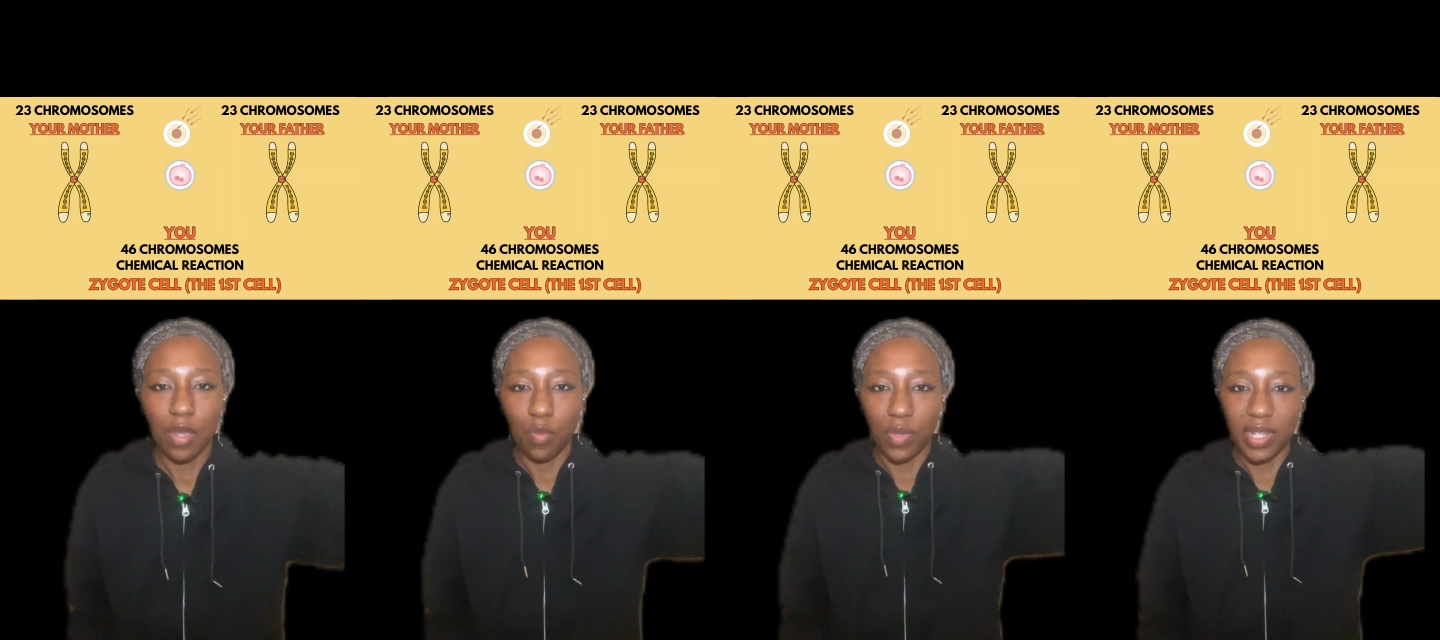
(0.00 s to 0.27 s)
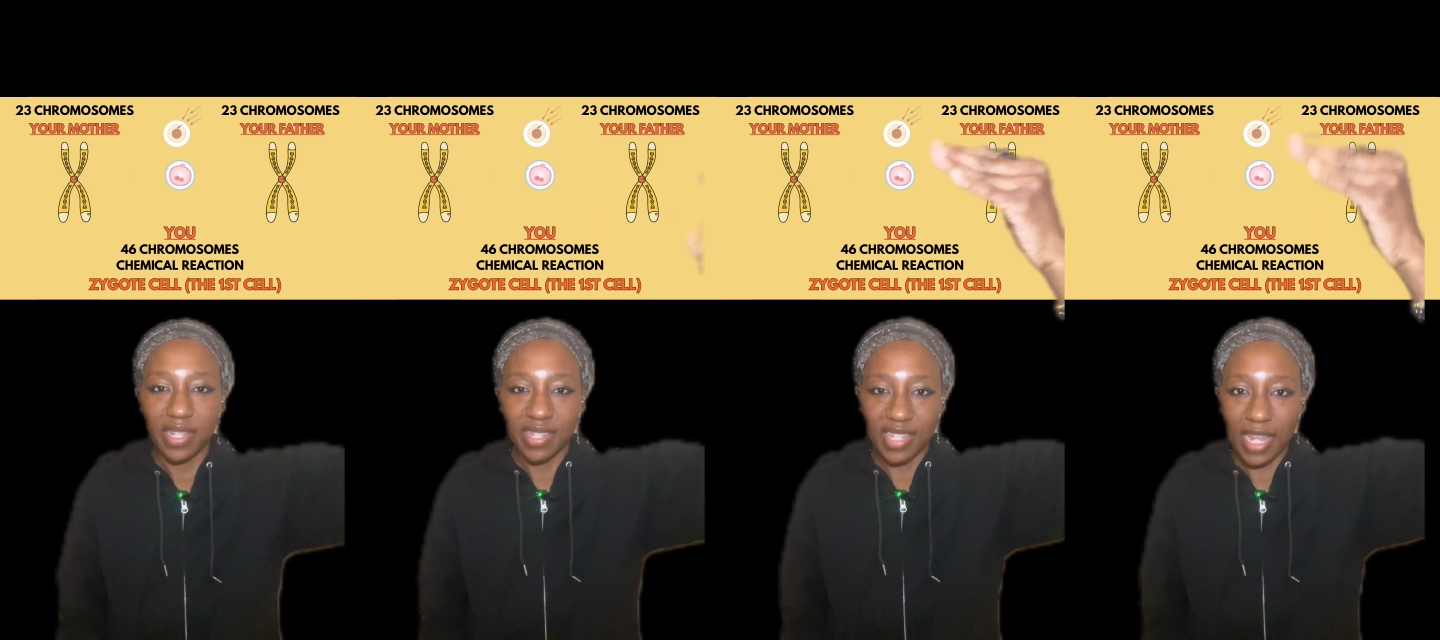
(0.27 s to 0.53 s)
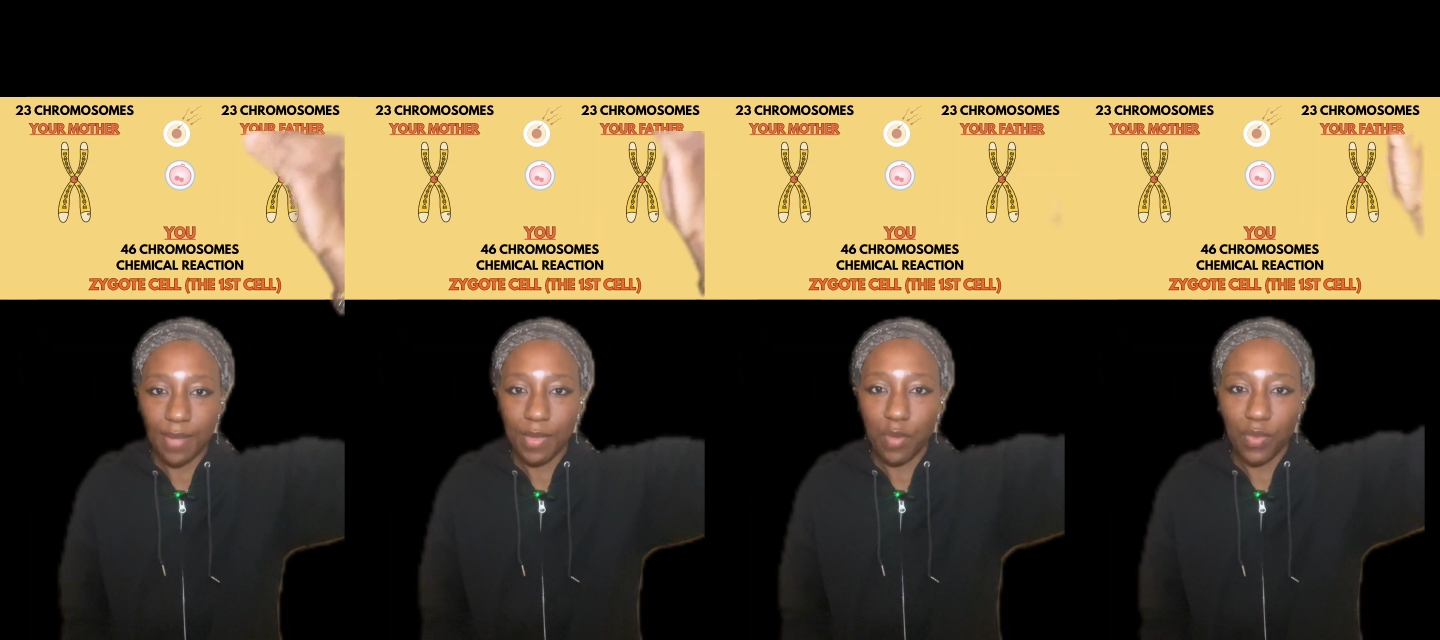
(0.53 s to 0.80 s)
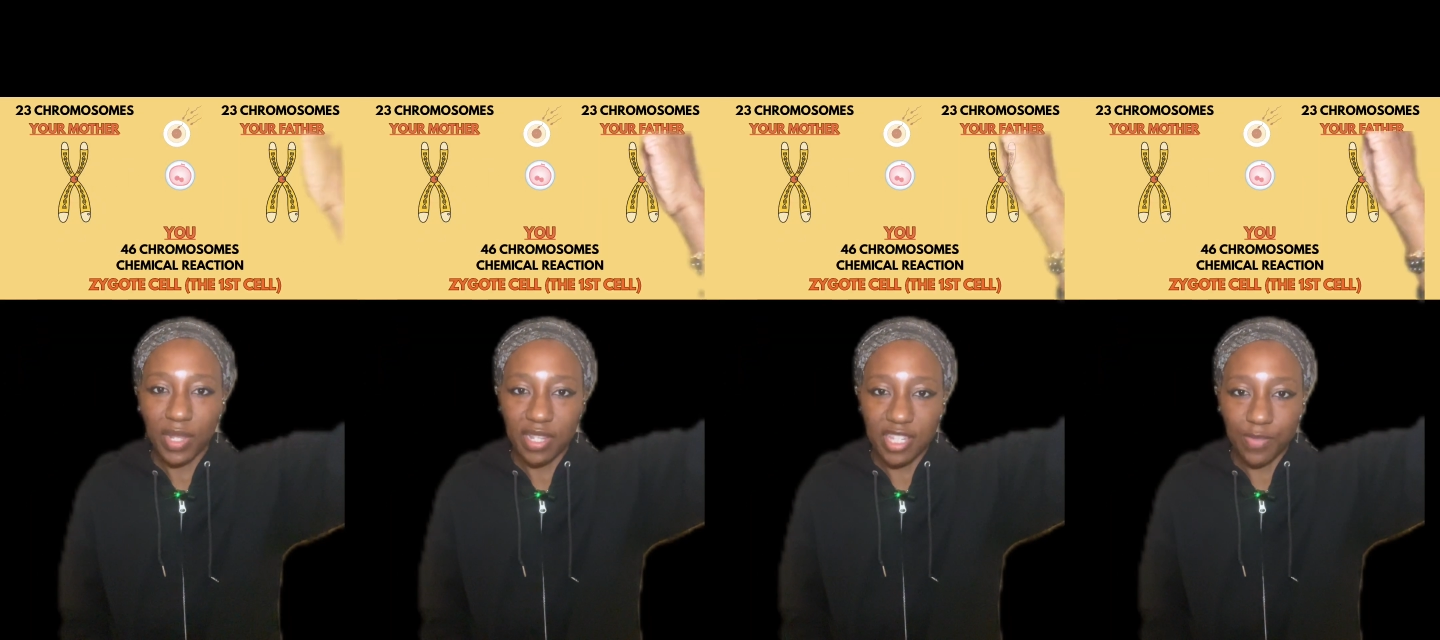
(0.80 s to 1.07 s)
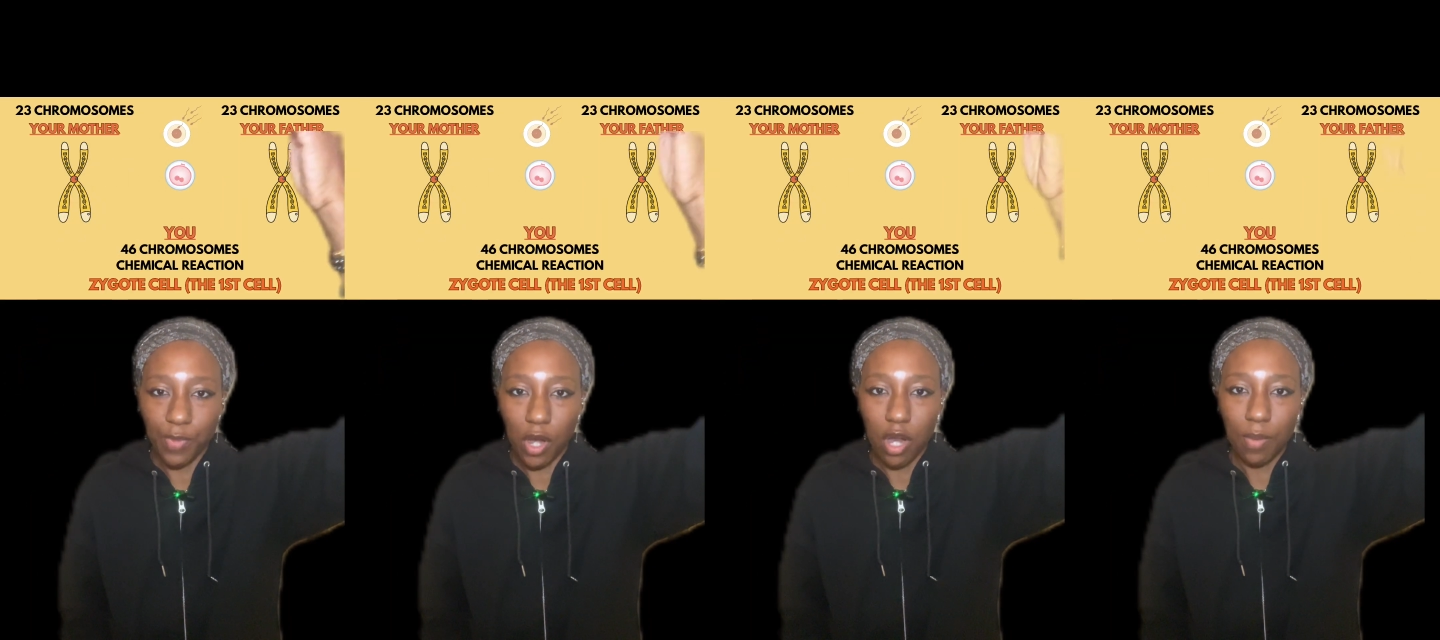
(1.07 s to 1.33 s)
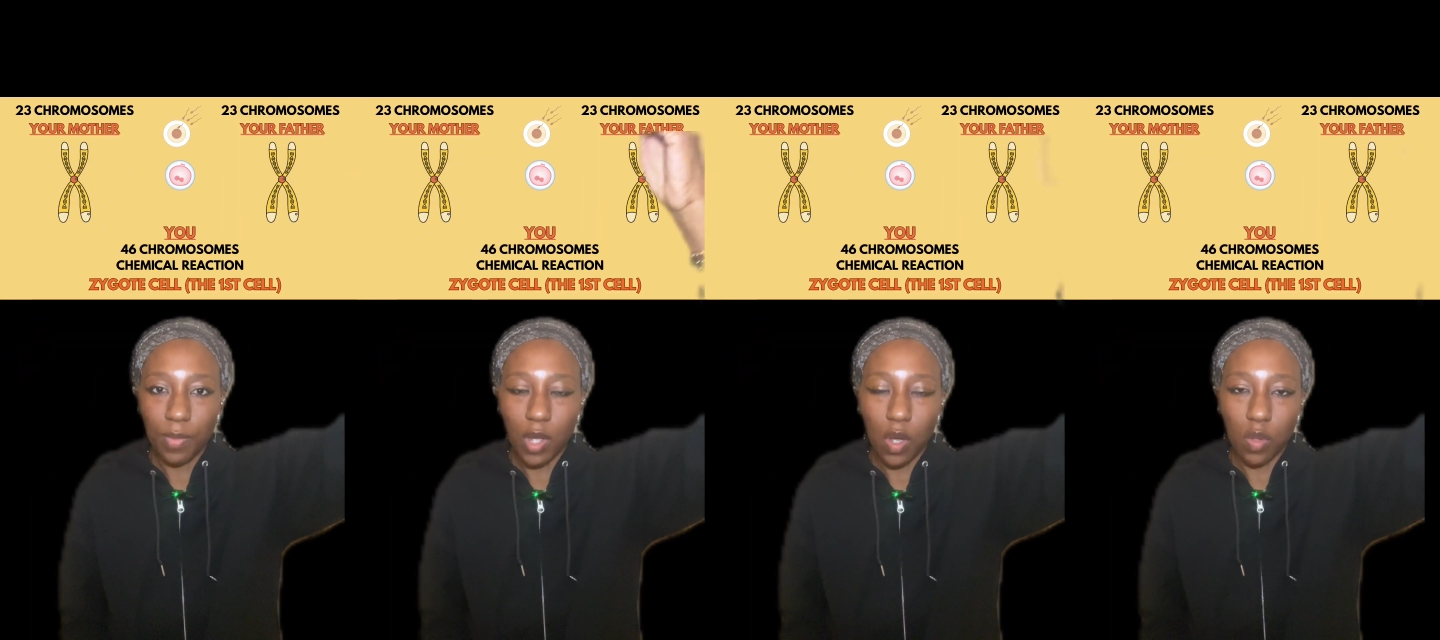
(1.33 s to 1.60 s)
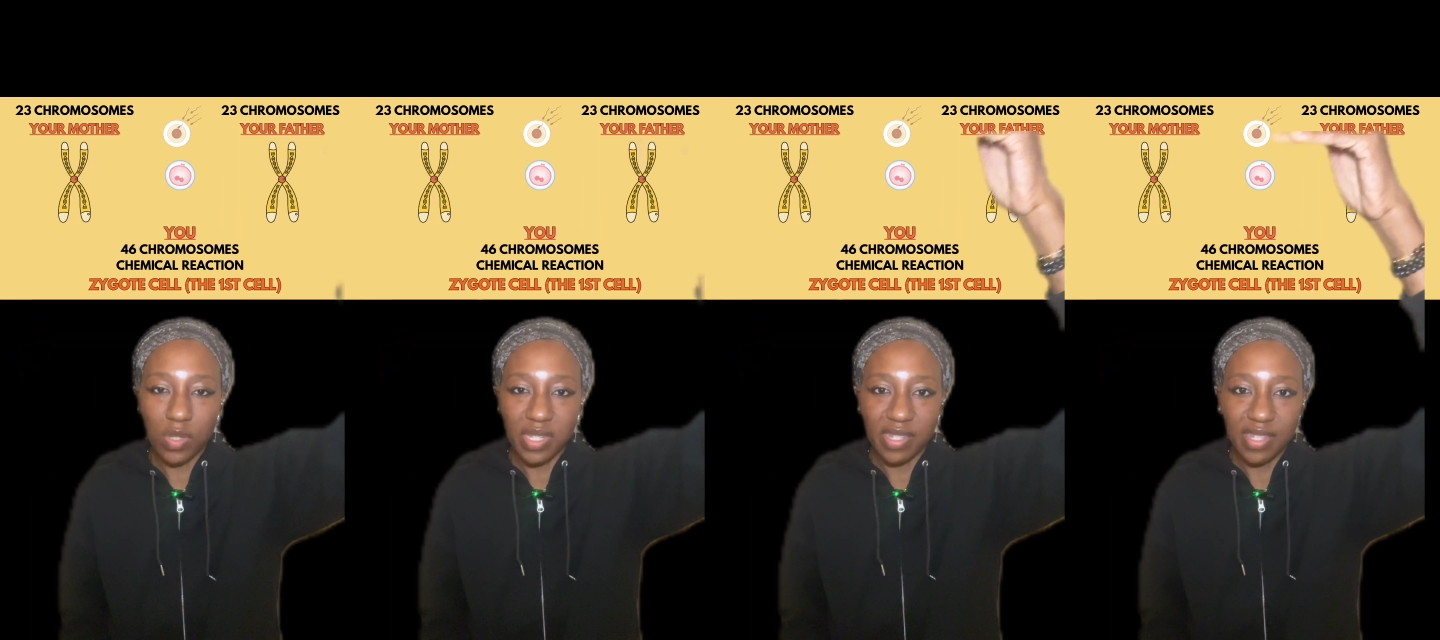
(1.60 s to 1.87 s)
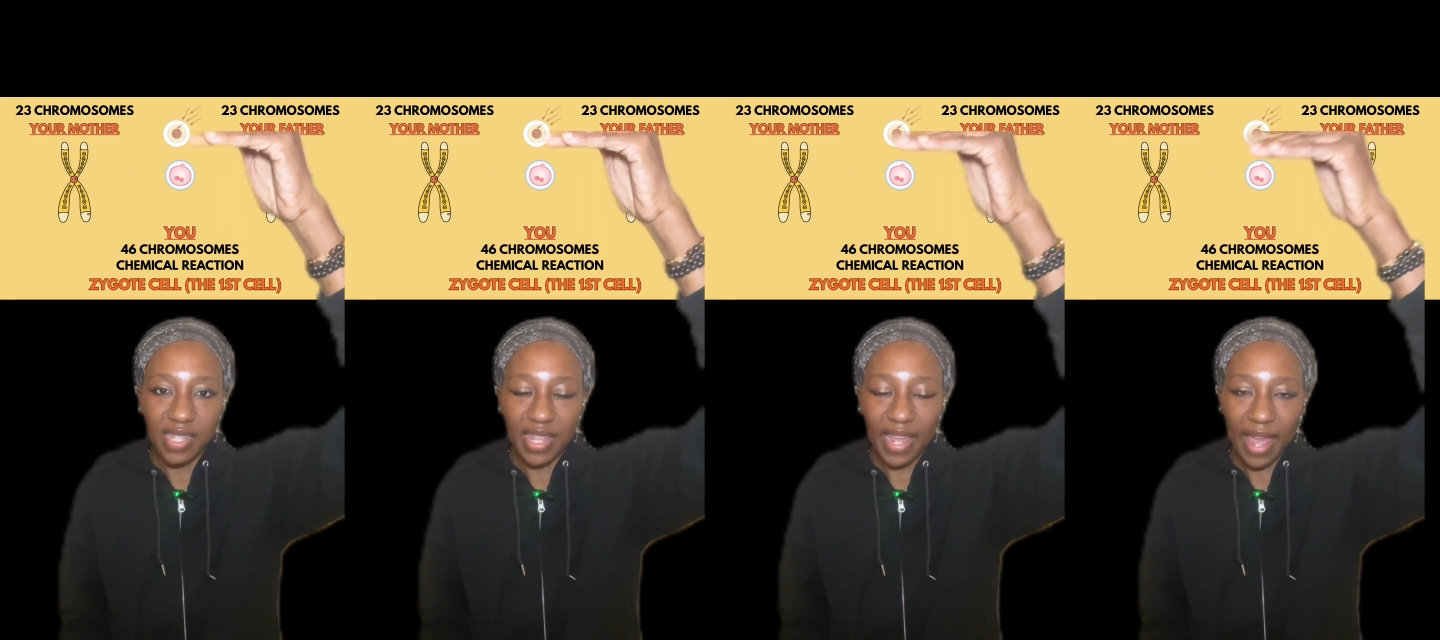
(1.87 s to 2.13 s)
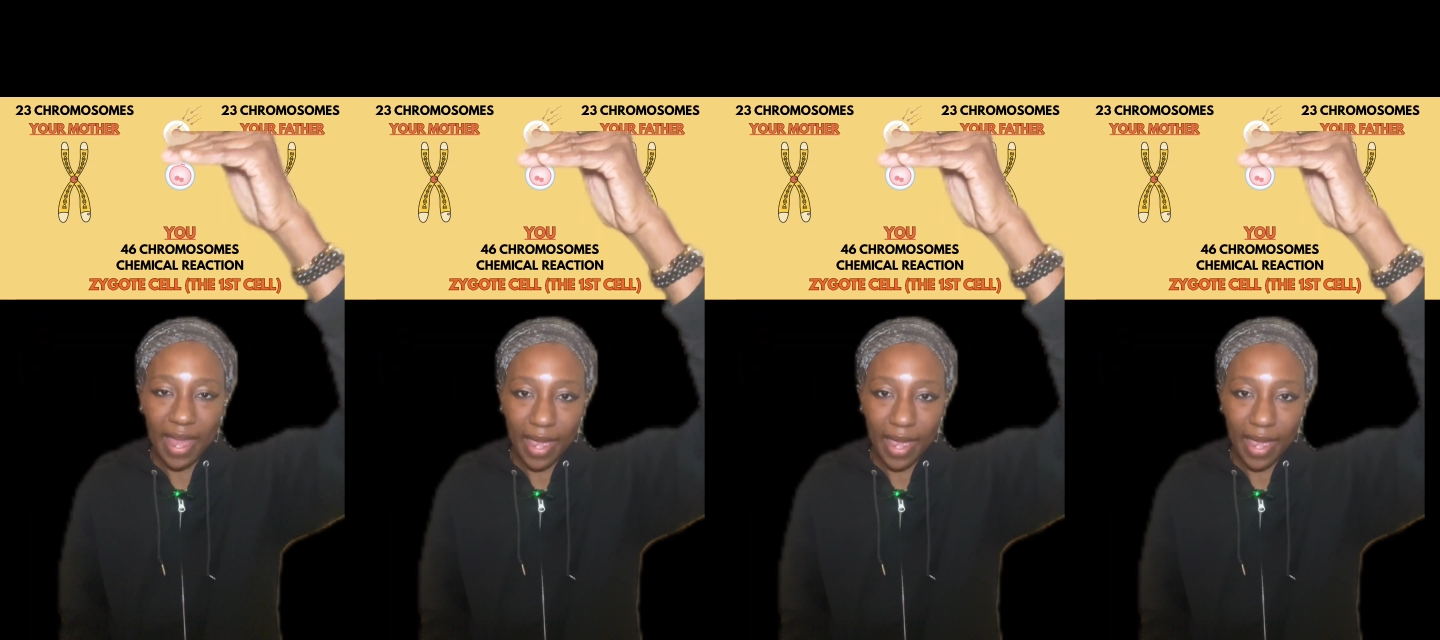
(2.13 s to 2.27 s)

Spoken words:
when the sperm goes into the